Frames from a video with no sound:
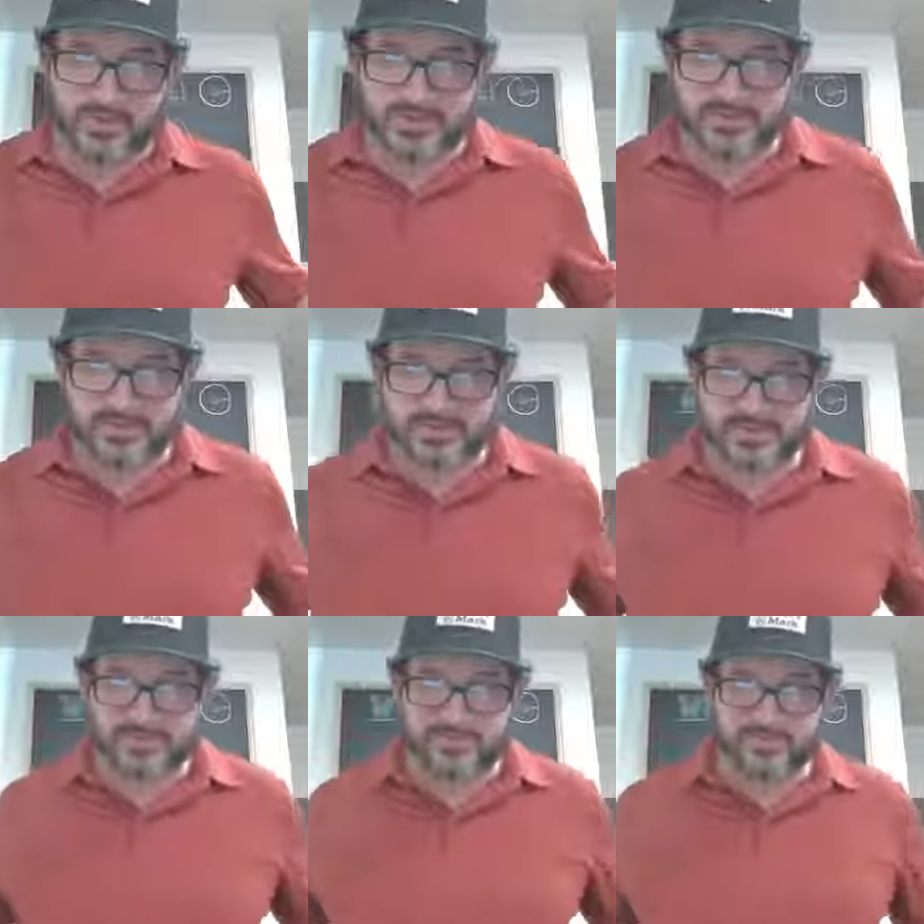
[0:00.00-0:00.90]
fine spirits
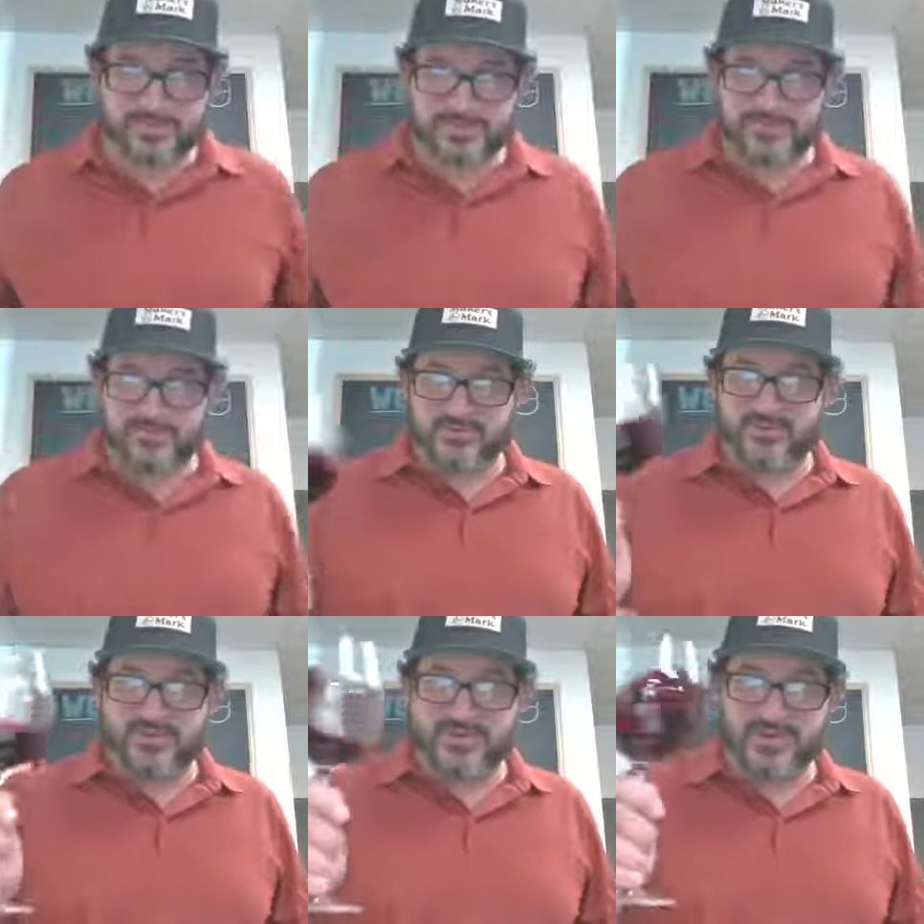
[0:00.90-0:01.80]
and provisions for
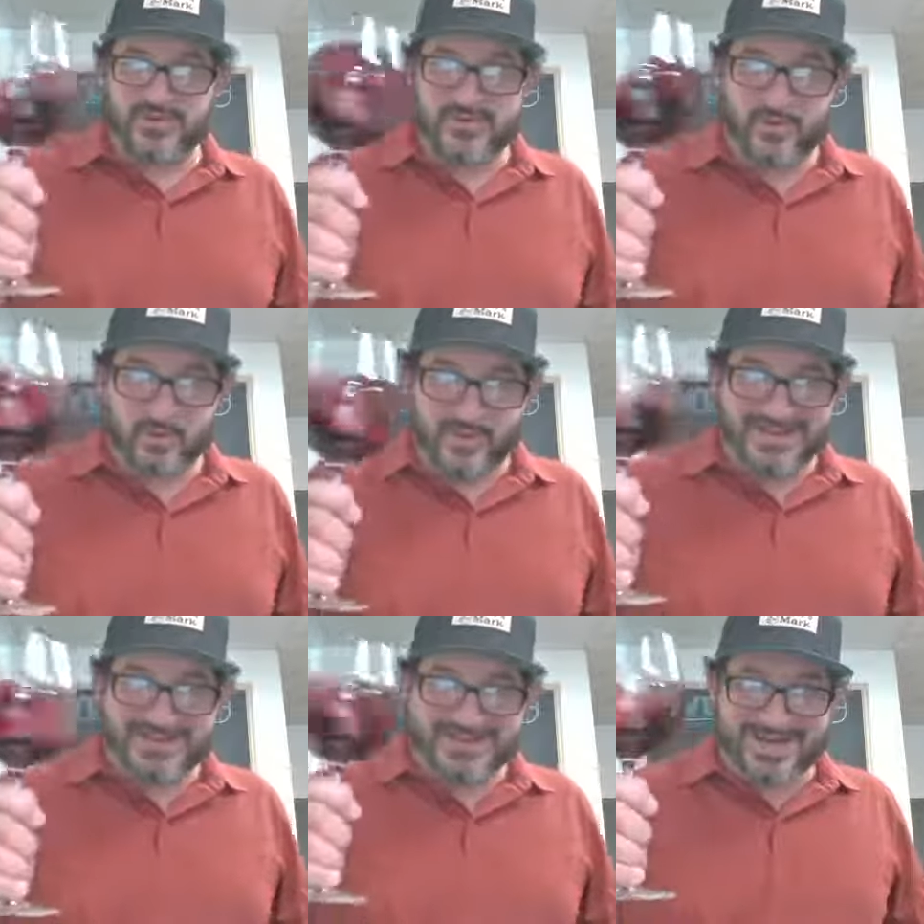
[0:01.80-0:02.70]
another
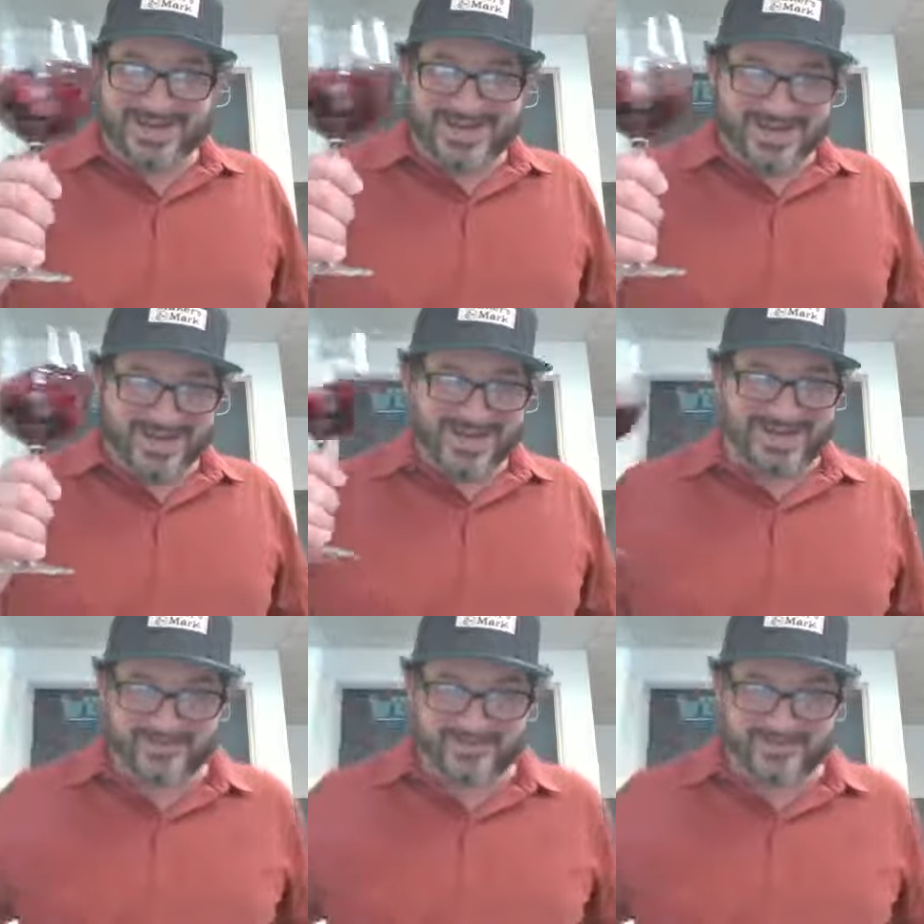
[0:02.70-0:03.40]
wine time.